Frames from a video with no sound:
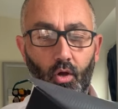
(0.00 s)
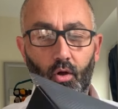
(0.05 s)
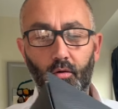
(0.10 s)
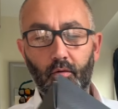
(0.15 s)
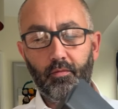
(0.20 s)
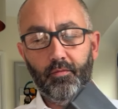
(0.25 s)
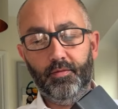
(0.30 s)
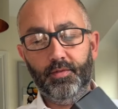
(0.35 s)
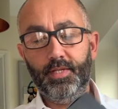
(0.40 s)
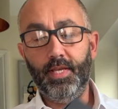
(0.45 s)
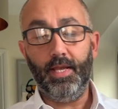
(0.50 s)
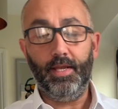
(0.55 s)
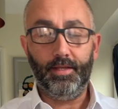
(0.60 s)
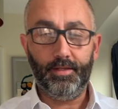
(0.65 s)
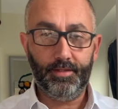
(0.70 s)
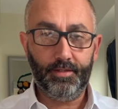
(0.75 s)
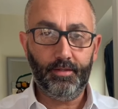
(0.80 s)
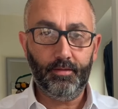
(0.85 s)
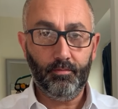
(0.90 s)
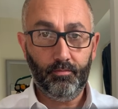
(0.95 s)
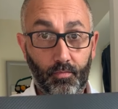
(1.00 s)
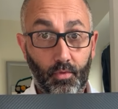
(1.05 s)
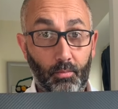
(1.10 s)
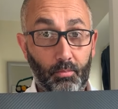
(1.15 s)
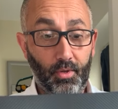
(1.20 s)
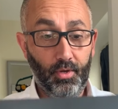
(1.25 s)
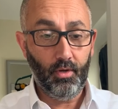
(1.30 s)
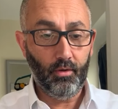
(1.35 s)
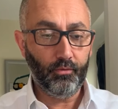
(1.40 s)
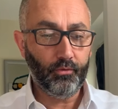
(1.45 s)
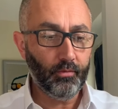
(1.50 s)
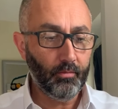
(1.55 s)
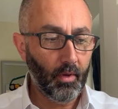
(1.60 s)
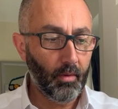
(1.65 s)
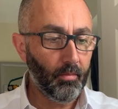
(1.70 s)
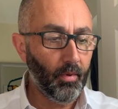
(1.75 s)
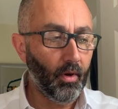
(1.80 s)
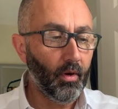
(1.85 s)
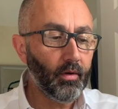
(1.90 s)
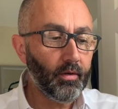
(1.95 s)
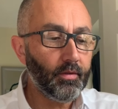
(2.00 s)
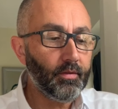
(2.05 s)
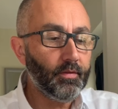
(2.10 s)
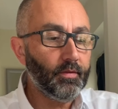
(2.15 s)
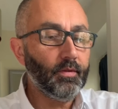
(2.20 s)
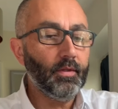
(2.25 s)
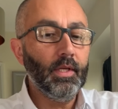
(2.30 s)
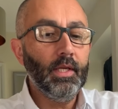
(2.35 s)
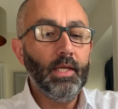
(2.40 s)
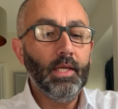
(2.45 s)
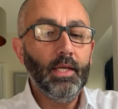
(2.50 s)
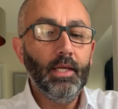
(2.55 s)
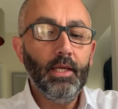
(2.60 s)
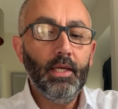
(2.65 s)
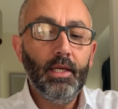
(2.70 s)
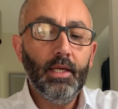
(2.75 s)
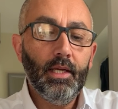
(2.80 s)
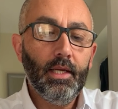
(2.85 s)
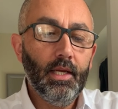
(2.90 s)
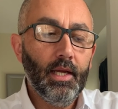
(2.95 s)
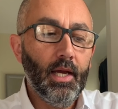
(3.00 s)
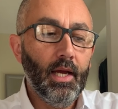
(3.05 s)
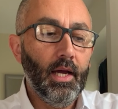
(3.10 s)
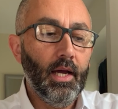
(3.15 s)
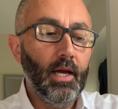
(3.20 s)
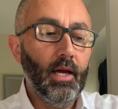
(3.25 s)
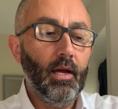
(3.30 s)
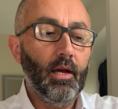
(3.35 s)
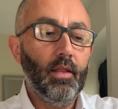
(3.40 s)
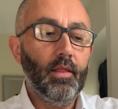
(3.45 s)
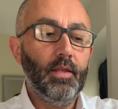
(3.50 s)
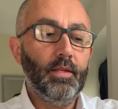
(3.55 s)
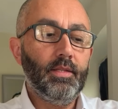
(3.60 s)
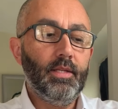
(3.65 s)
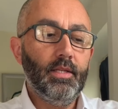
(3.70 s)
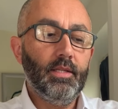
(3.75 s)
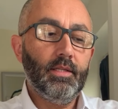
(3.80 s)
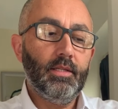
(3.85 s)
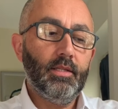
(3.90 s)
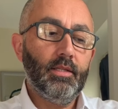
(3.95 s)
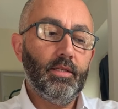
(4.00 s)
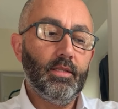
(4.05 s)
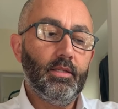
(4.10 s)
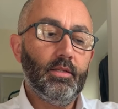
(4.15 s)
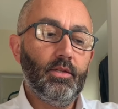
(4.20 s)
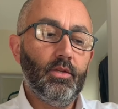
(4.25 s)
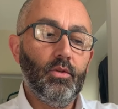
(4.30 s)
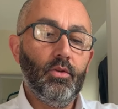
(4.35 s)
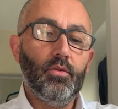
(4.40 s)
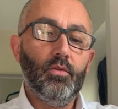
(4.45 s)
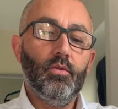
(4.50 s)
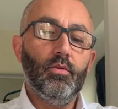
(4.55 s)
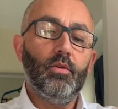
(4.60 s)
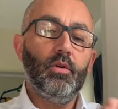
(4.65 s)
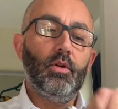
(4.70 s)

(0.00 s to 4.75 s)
of 6, the penultimate box. This is to